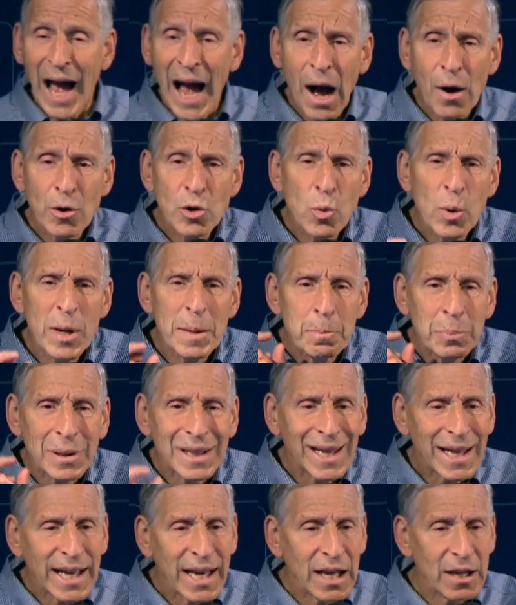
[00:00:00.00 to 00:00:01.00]
how do we
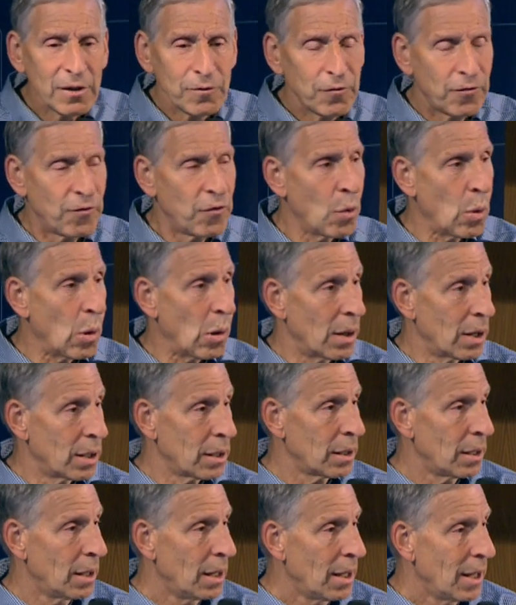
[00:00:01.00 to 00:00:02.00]
plan
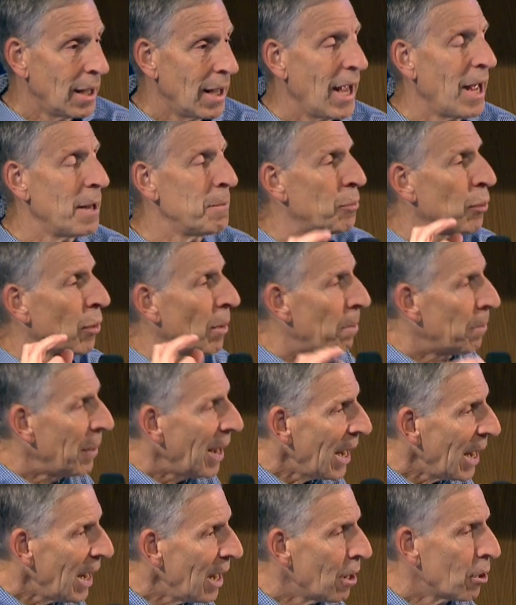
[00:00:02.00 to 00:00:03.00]
for and
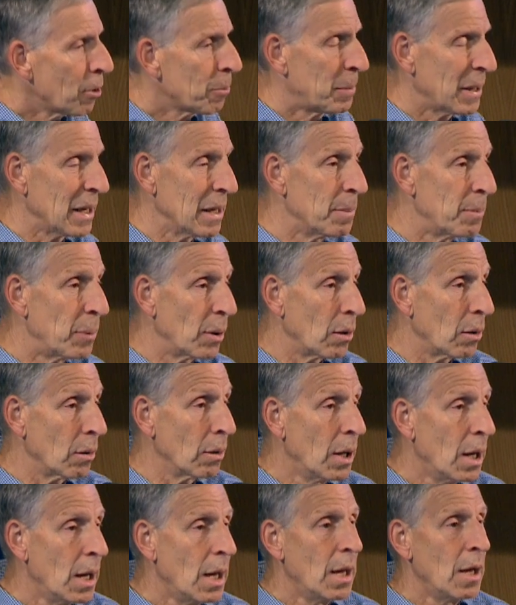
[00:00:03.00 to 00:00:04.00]
prepare
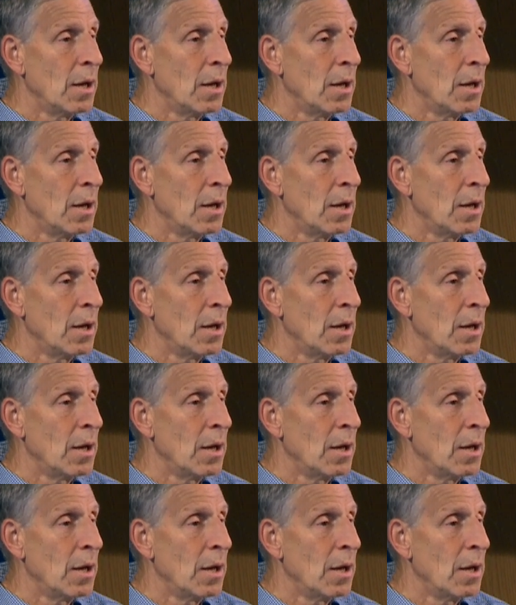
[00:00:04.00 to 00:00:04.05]
people